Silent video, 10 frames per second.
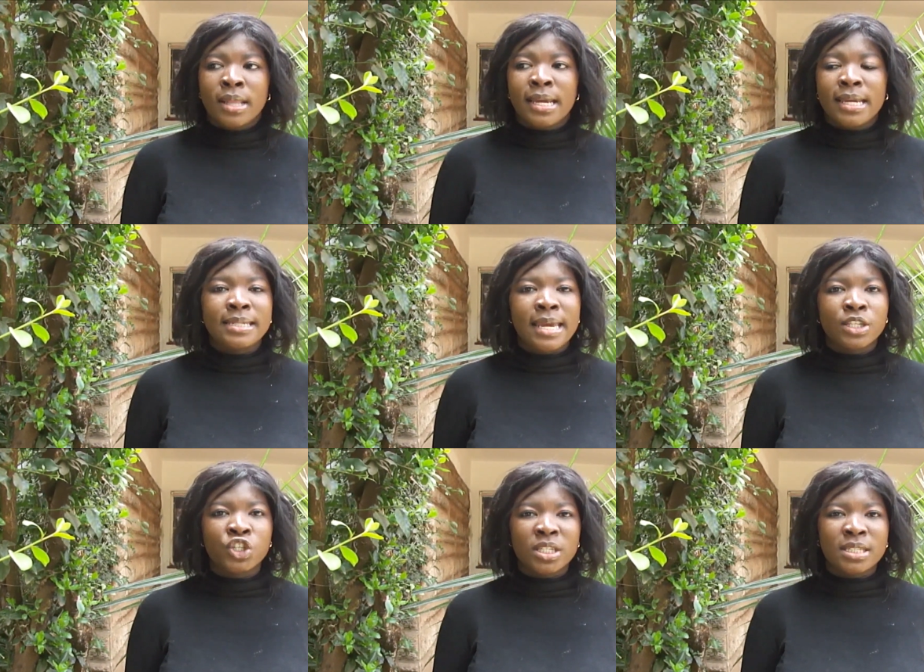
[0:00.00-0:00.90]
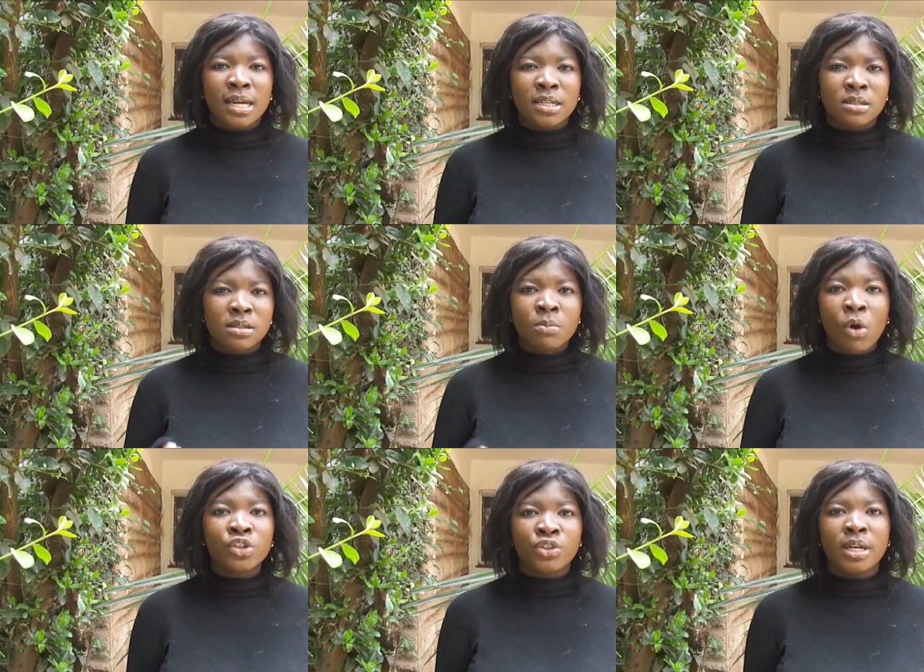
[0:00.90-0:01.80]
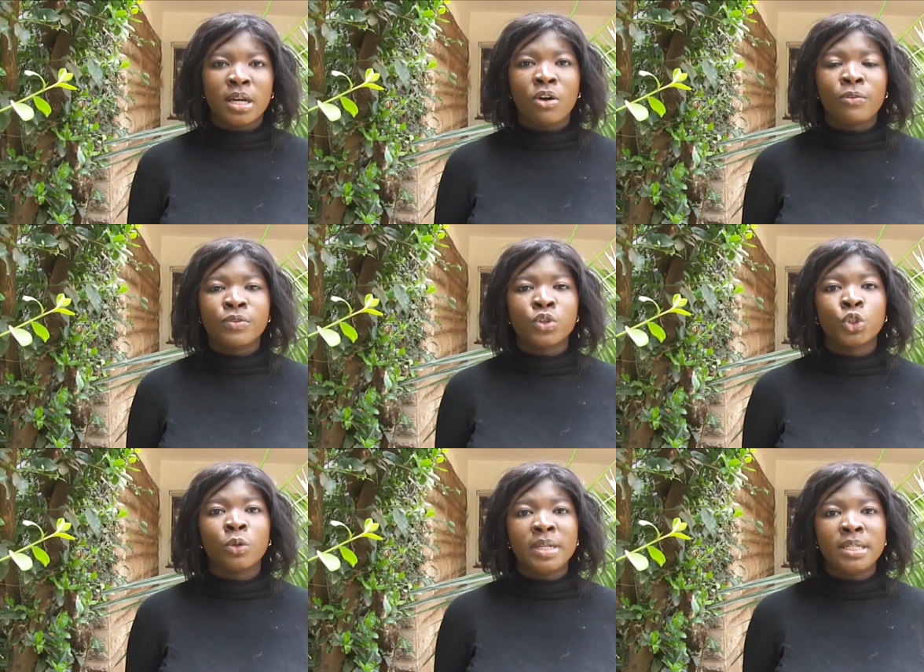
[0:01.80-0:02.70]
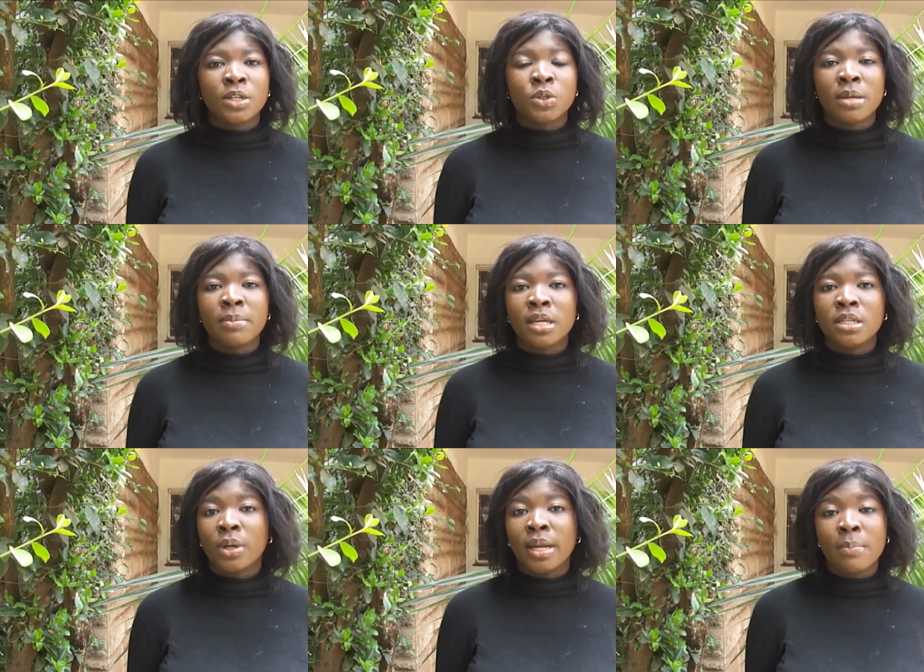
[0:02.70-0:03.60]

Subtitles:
that it takes just a small trigger off of social media to send me into an